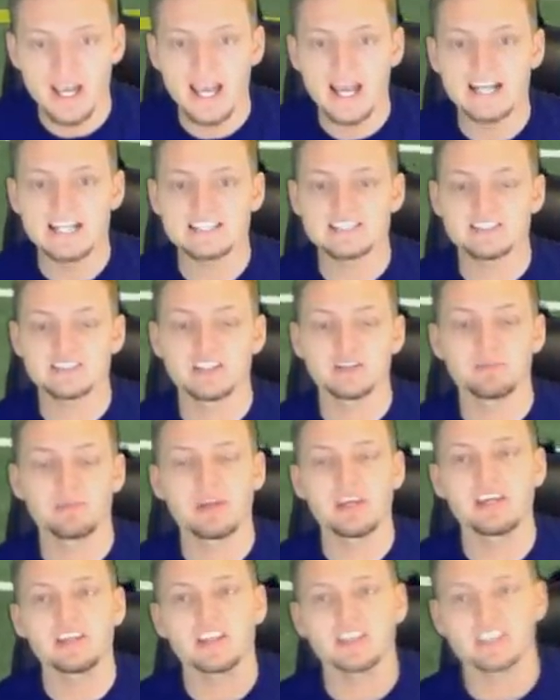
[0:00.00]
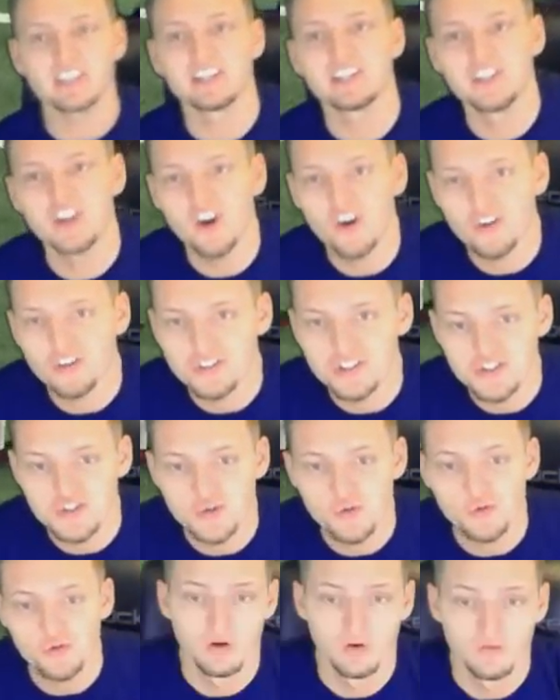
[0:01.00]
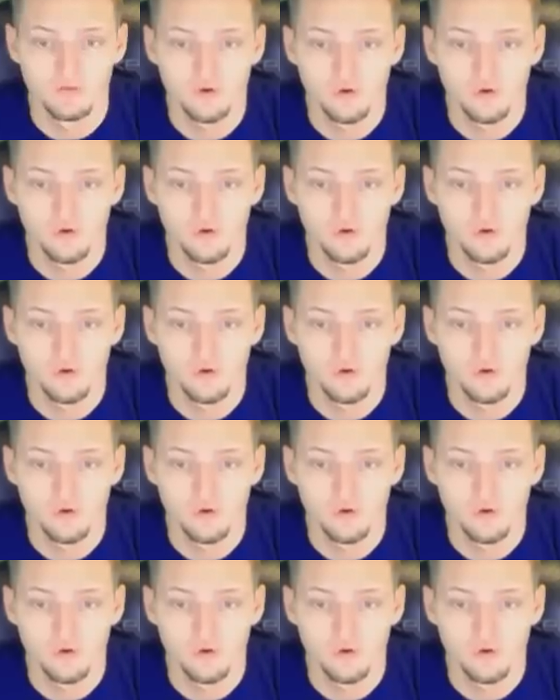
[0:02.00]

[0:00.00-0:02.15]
and he's going to be like a yard short.